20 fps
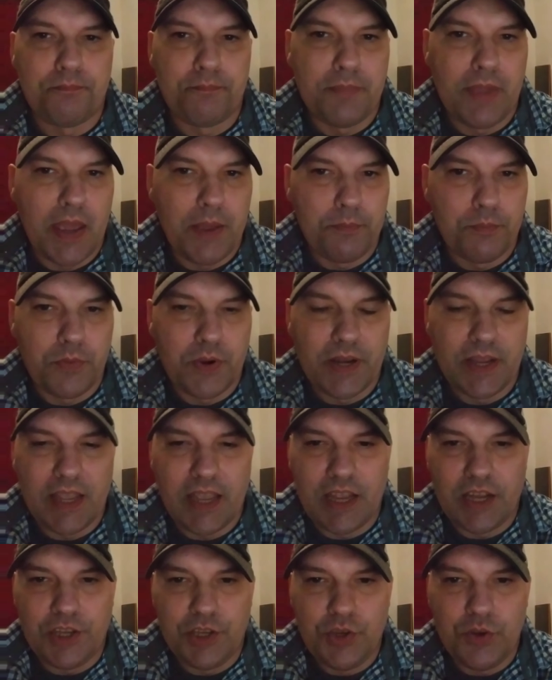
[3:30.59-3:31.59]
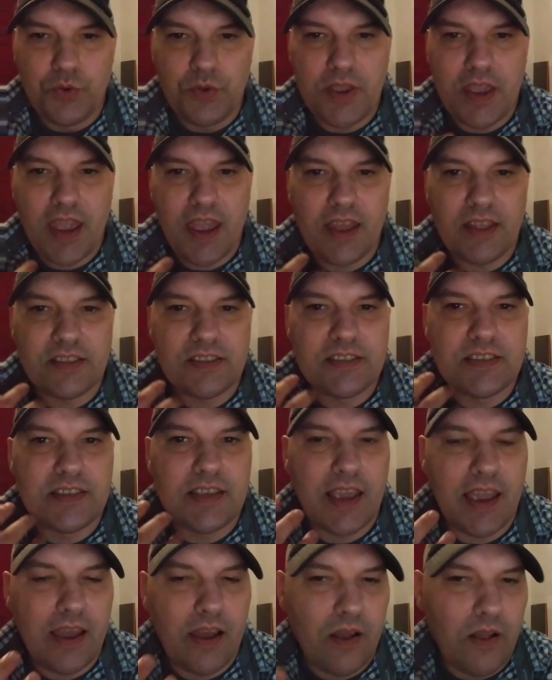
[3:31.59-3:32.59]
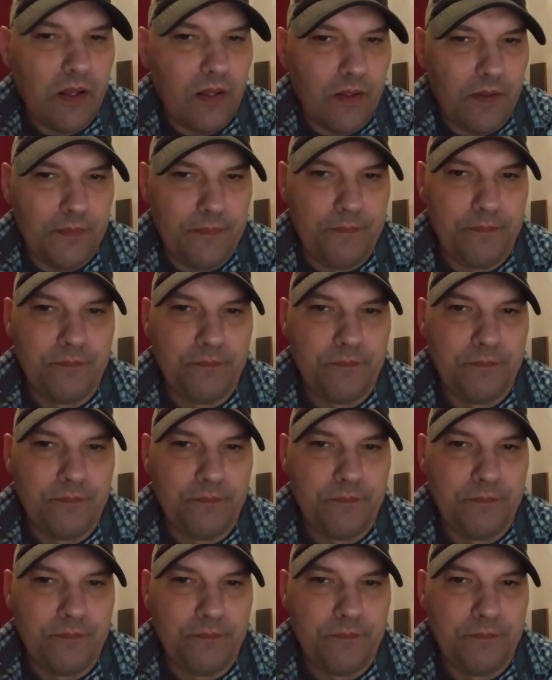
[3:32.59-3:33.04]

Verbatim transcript: memory and you can't tell